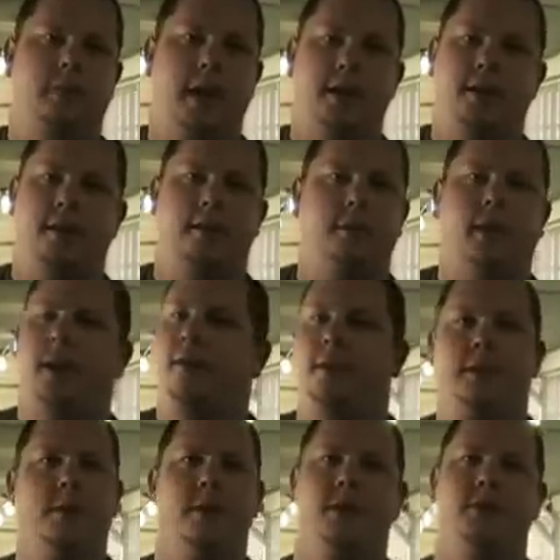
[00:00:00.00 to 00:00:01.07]
pecker,
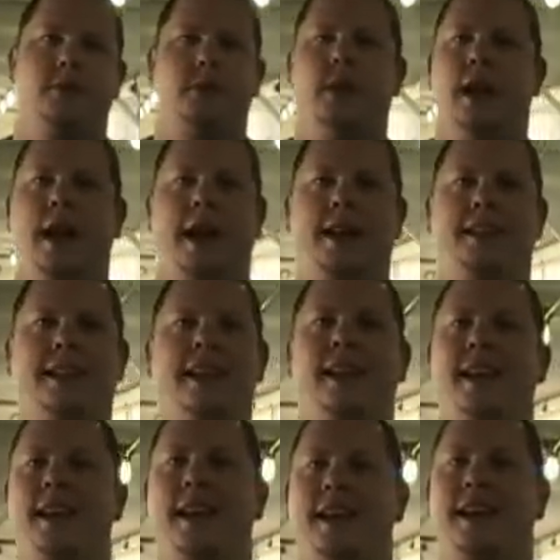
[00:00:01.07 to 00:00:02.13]
whatever you want to shoot at.
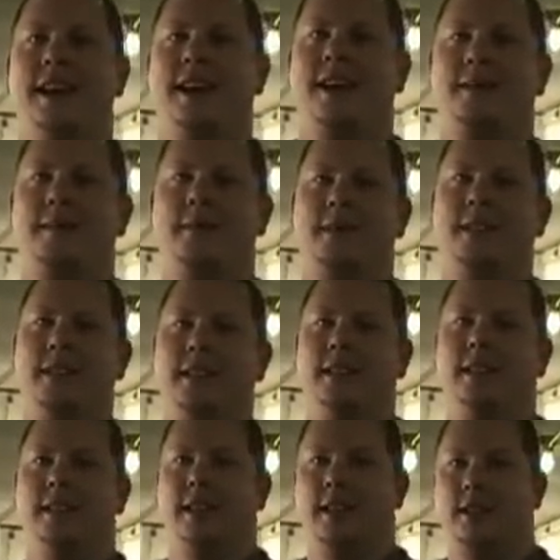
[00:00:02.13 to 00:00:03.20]
Aim small, um, miss
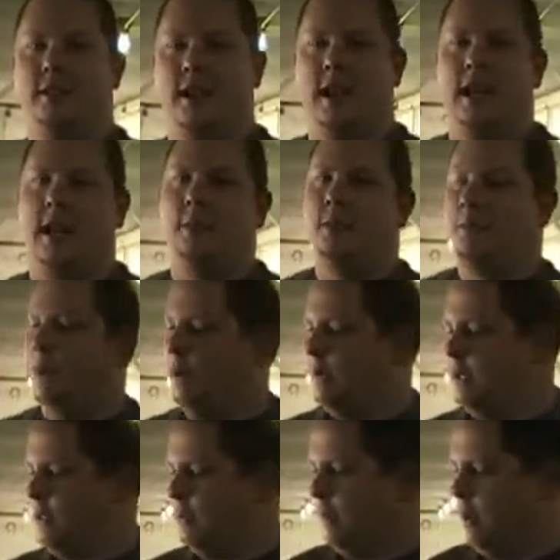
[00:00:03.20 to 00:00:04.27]
small. That's right. Aim small,
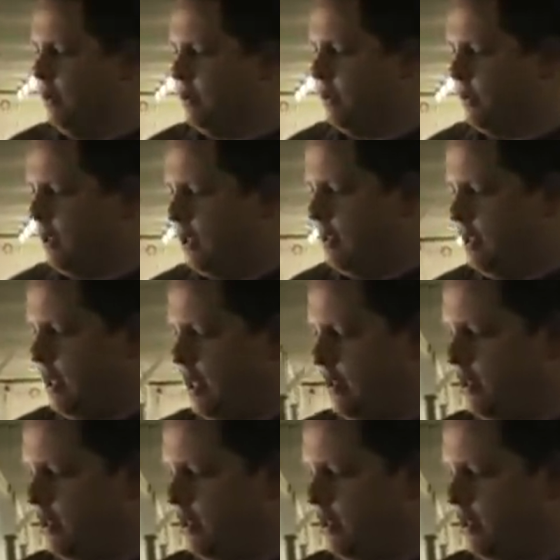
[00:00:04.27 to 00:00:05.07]
says. miss small. So we're going to see